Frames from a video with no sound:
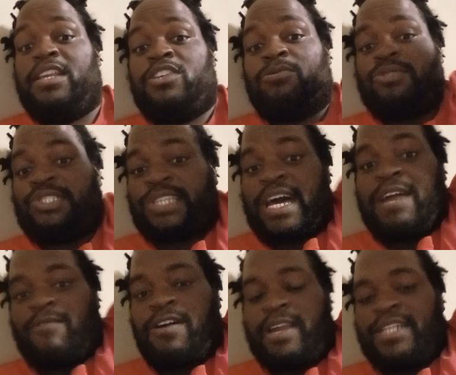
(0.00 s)
you will
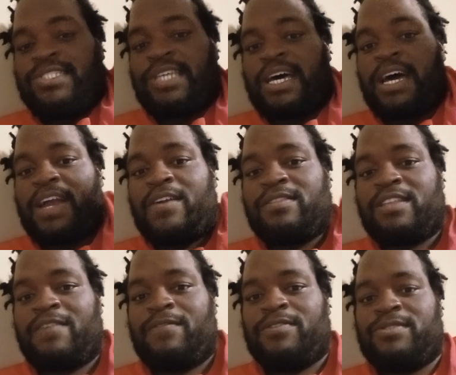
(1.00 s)
skyrocket to higher
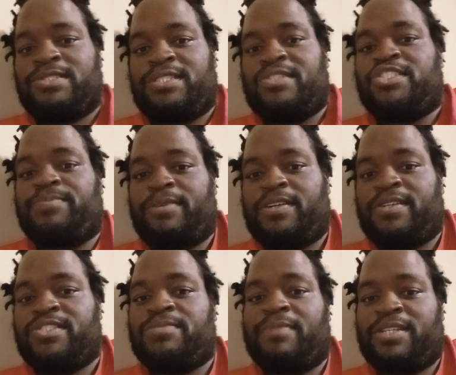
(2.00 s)
levels and
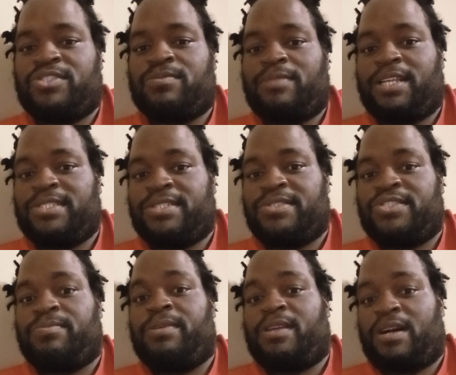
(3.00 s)
experience major
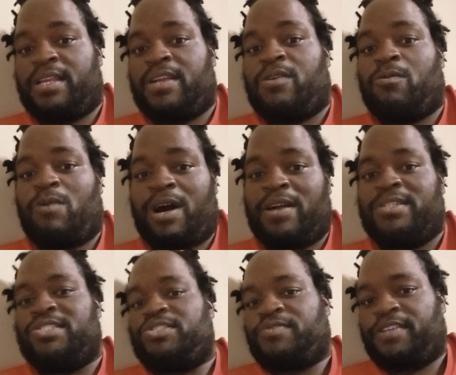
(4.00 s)
blessings beyond your
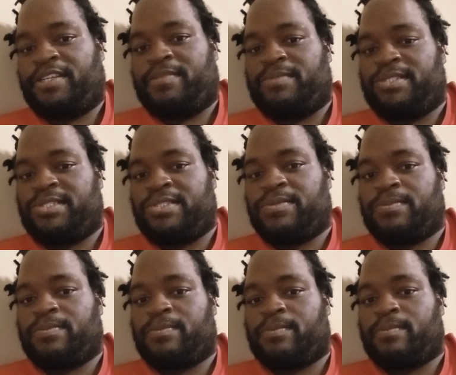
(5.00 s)
wildest dreams.
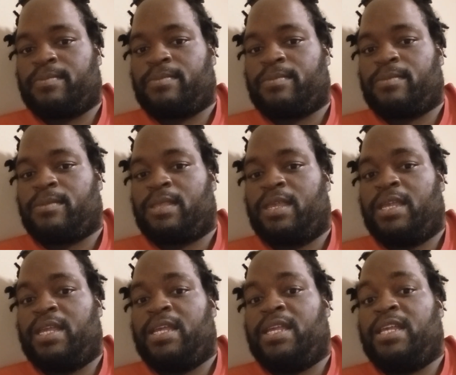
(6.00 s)

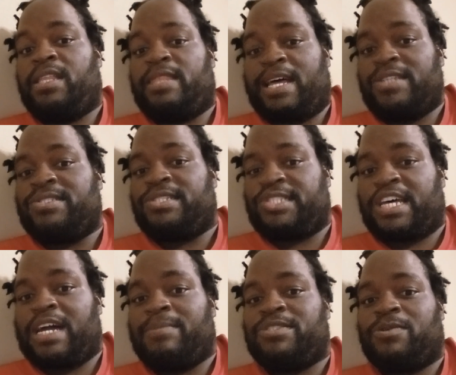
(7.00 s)
Now's the
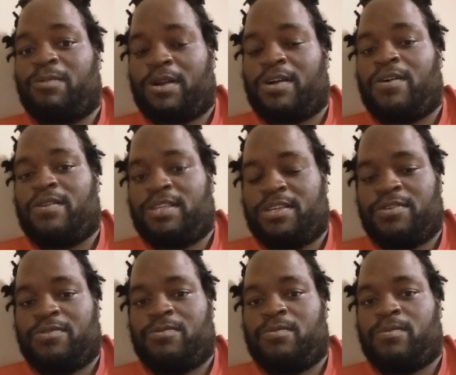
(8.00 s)
time to work on
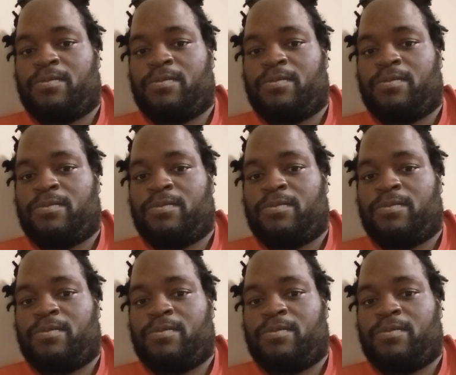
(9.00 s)
you.